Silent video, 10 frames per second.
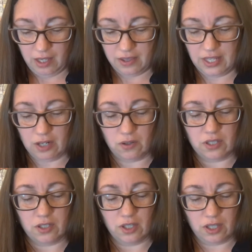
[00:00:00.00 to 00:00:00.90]

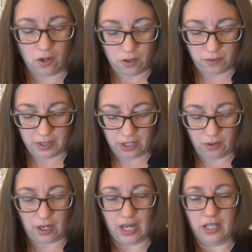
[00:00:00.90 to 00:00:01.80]
There's, oh,
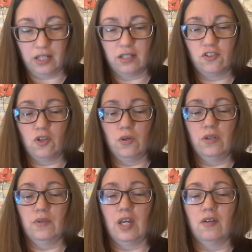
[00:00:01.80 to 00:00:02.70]
here, I can show
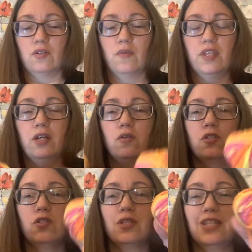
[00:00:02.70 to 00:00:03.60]
you now. So
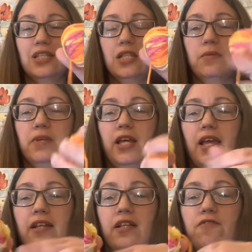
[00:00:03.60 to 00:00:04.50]
this is what I
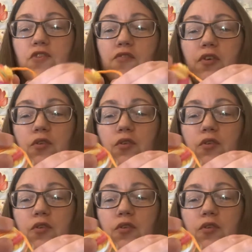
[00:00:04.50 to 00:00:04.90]
had left over.